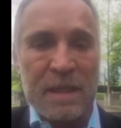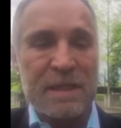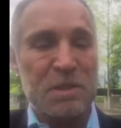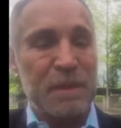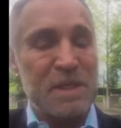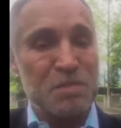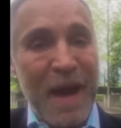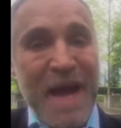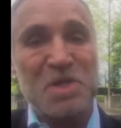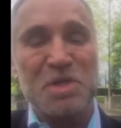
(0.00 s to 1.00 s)
to be as
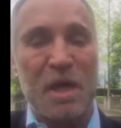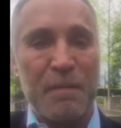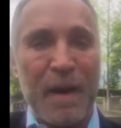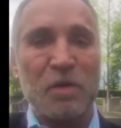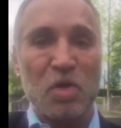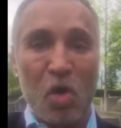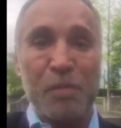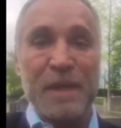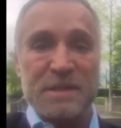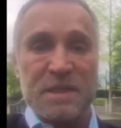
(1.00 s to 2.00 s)
passionate about your
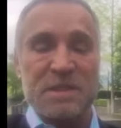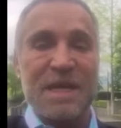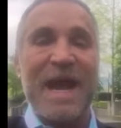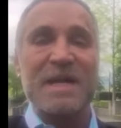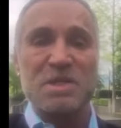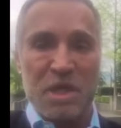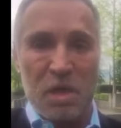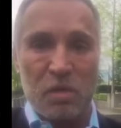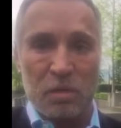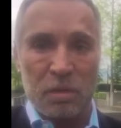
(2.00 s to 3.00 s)
business as you.